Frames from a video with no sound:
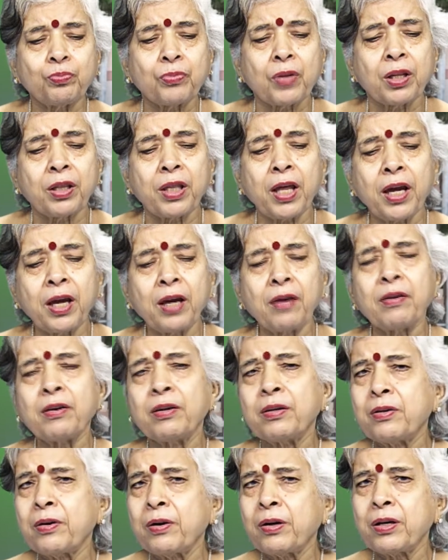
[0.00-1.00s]
They
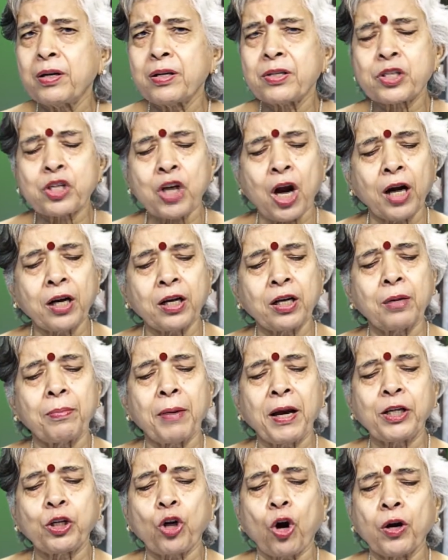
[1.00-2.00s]
started
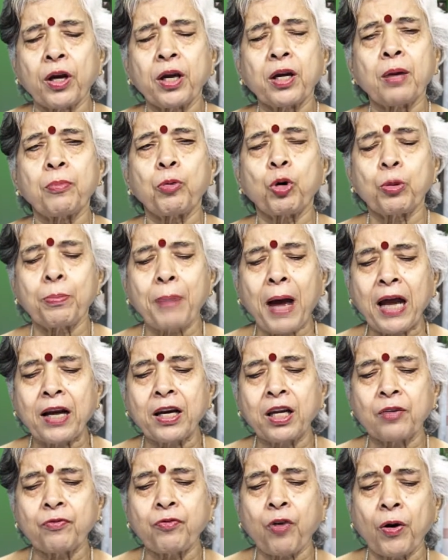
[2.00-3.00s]
by talking about
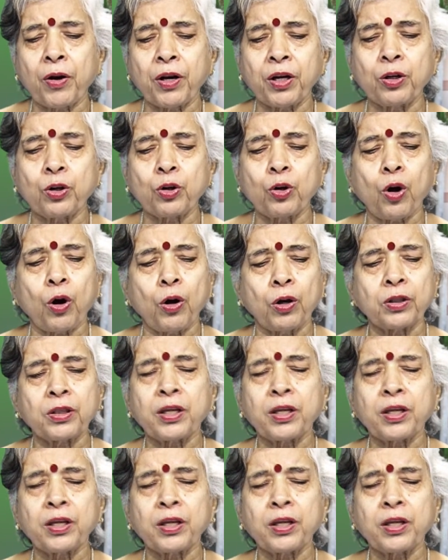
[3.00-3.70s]
banning foreign cloth,